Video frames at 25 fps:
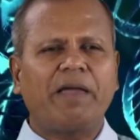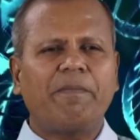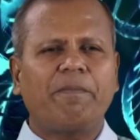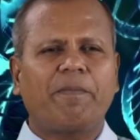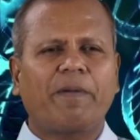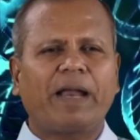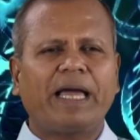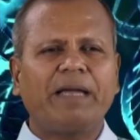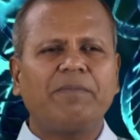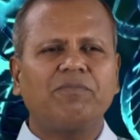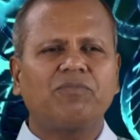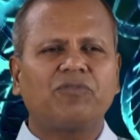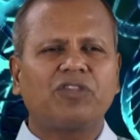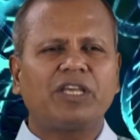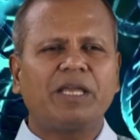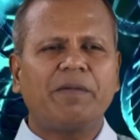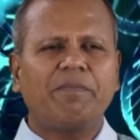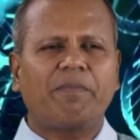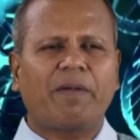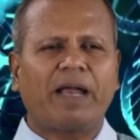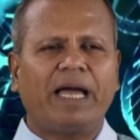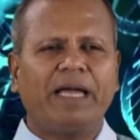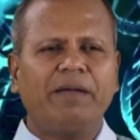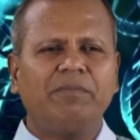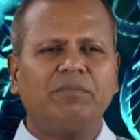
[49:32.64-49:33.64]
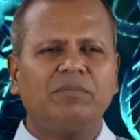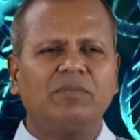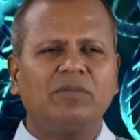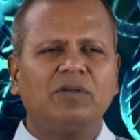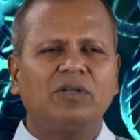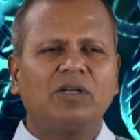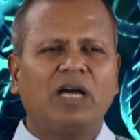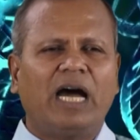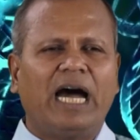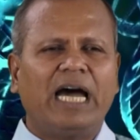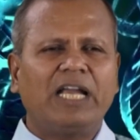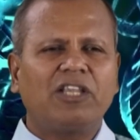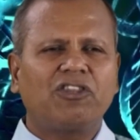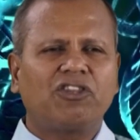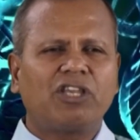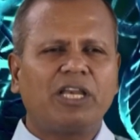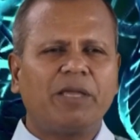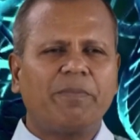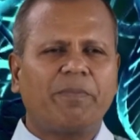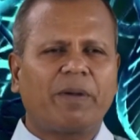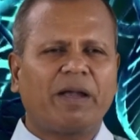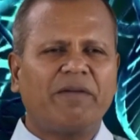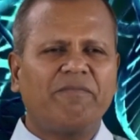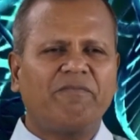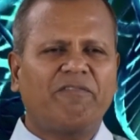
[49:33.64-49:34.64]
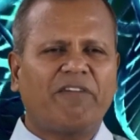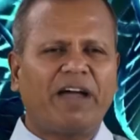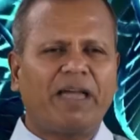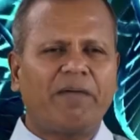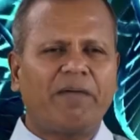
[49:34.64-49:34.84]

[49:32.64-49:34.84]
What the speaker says: prime 3 prime and 3 prime 5